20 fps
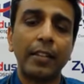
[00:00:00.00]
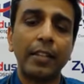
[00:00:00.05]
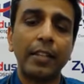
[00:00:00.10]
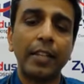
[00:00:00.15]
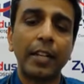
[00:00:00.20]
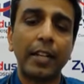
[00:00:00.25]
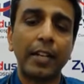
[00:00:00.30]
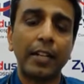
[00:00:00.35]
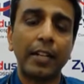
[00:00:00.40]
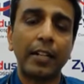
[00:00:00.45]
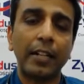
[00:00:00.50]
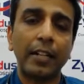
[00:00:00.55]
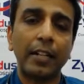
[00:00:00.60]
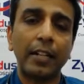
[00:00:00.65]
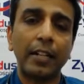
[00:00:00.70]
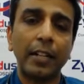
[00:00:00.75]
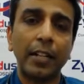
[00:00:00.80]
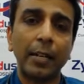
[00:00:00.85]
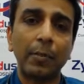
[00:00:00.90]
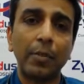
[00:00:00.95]
are
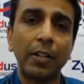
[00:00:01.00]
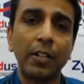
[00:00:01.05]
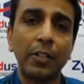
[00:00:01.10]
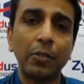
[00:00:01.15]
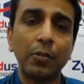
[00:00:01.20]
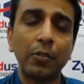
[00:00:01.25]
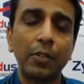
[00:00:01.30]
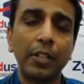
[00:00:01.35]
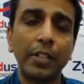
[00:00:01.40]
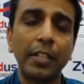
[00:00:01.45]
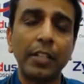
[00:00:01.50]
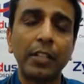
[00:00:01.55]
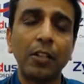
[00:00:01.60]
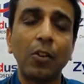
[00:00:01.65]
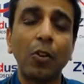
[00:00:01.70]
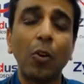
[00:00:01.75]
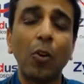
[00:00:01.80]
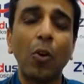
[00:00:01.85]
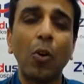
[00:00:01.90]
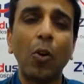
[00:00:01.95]
able to treat
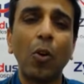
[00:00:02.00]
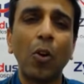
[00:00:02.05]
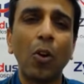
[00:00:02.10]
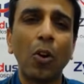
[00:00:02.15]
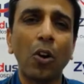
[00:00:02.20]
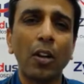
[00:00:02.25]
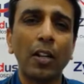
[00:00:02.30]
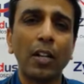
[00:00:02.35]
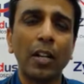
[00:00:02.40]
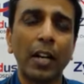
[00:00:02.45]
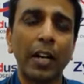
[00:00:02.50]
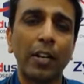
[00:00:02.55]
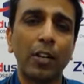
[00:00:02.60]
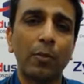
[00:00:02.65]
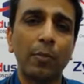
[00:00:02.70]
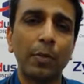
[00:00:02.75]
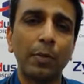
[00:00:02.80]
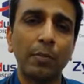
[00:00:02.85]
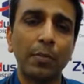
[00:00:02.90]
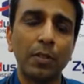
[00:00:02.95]
all kind
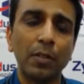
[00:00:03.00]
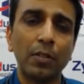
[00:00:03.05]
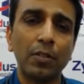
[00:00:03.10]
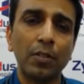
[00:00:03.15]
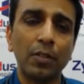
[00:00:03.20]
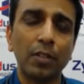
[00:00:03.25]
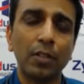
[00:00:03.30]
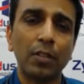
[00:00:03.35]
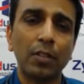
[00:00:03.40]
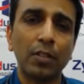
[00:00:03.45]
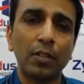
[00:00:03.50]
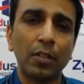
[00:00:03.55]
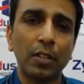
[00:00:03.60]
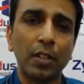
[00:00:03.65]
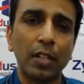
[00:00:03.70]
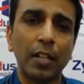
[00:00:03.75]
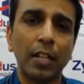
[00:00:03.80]
of emergencies,